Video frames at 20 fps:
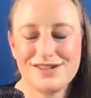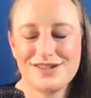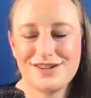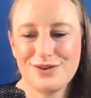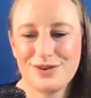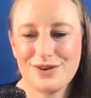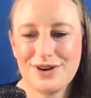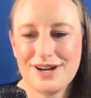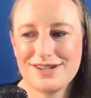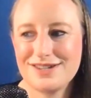
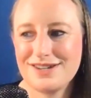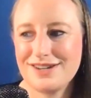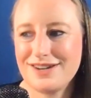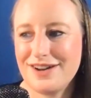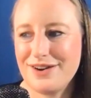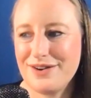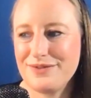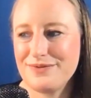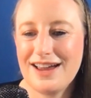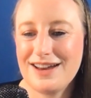so great to
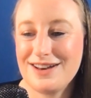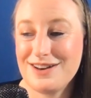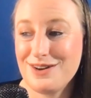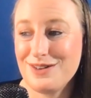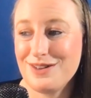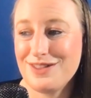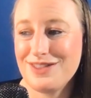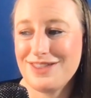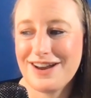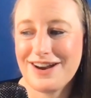know. I
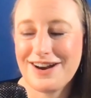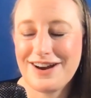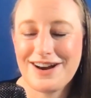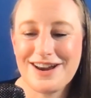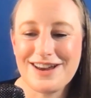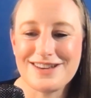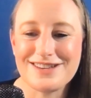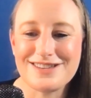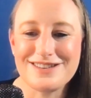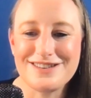know that there
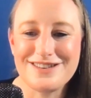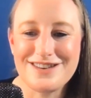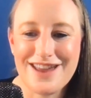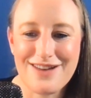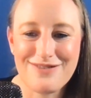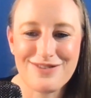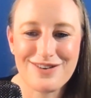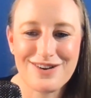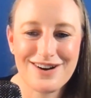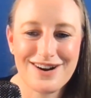is
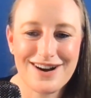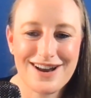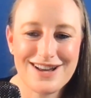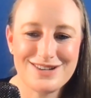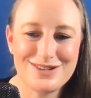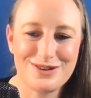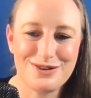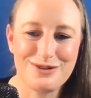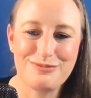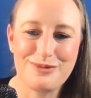never a
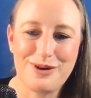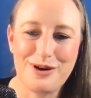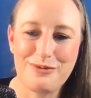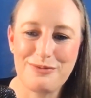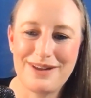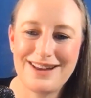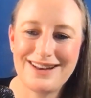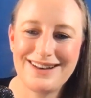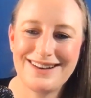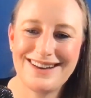dull
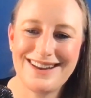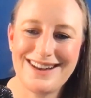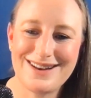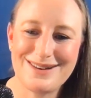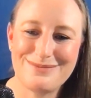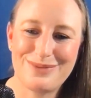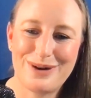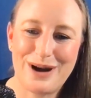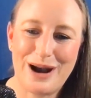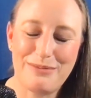moment
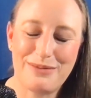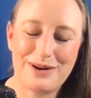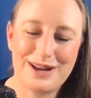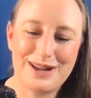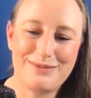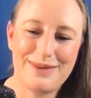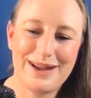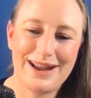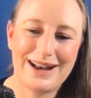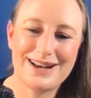in
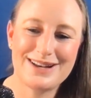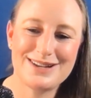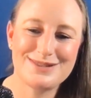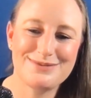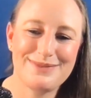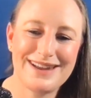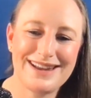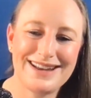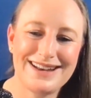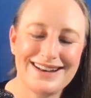property
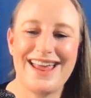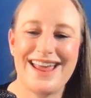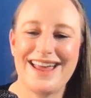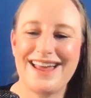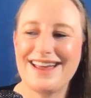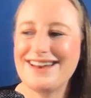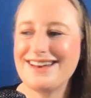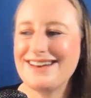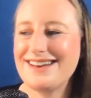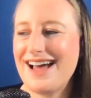management.
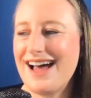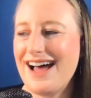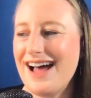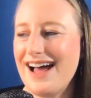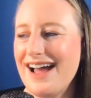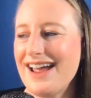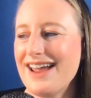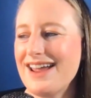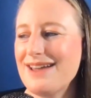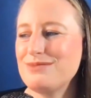And
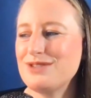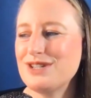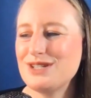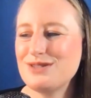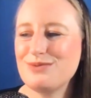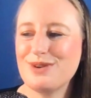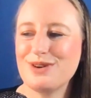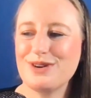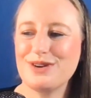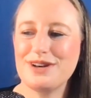I am
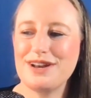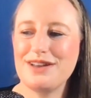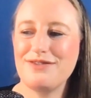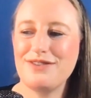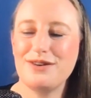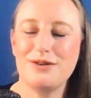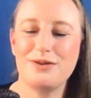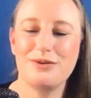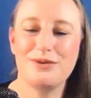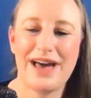just wondering
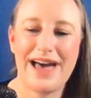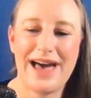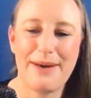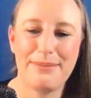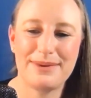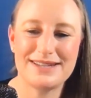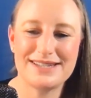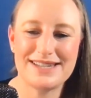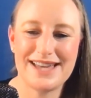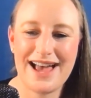if you
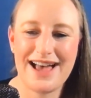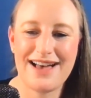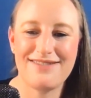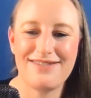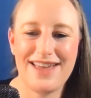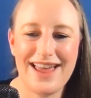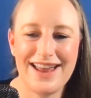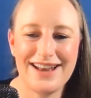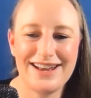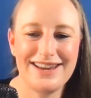happen to
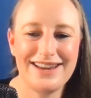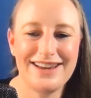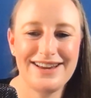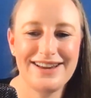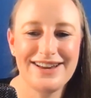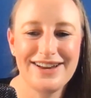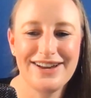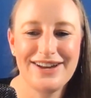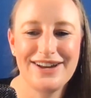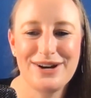have
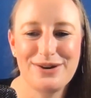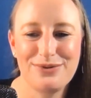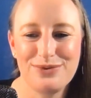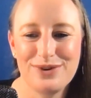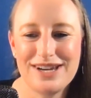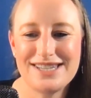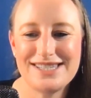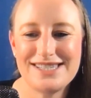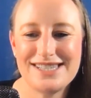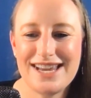any
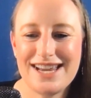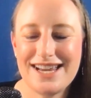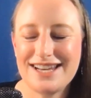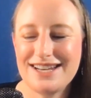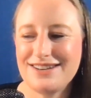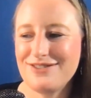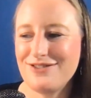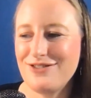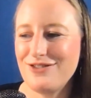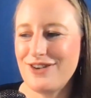
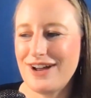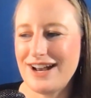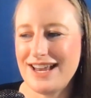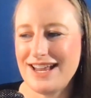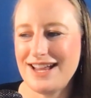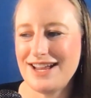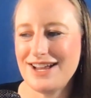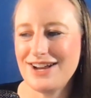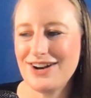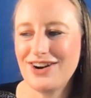recent
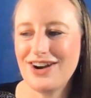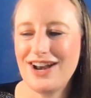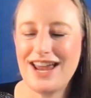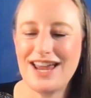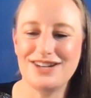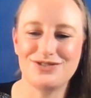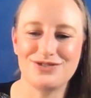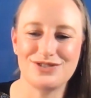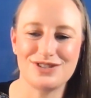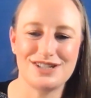funny or
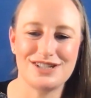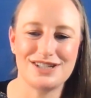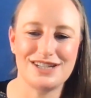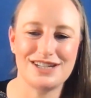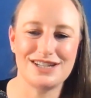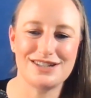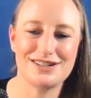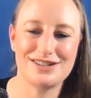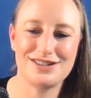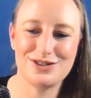
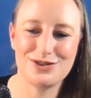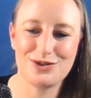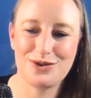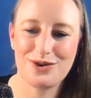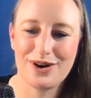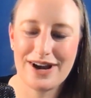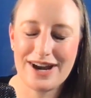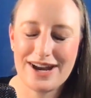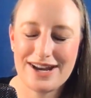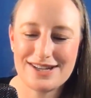interesting
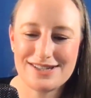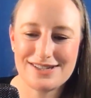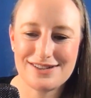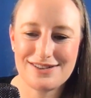stories